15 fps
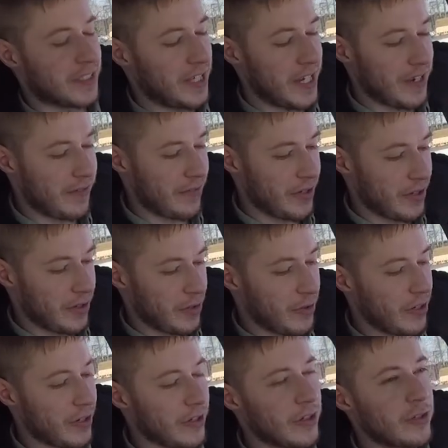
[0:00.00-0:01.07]
They're doing
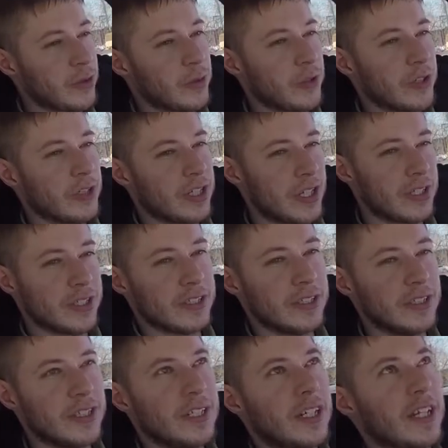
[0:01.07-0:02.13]
it on the doors, on the
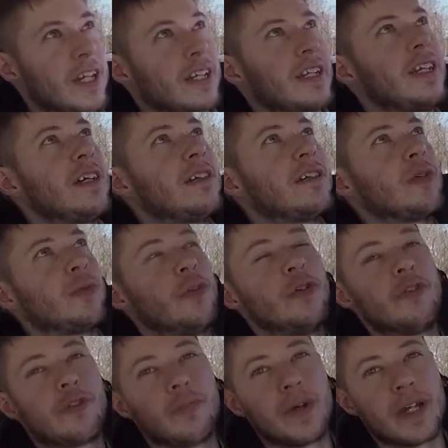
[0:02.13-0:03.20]
hood, and I think on the
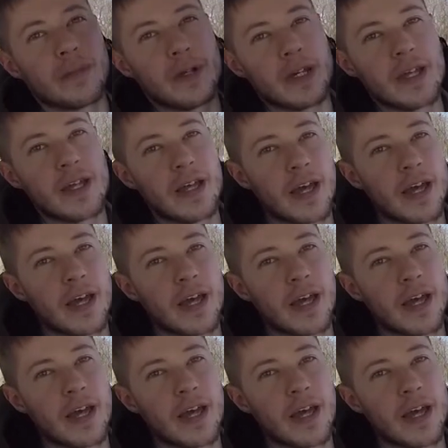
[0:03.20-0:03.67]
roof maybe.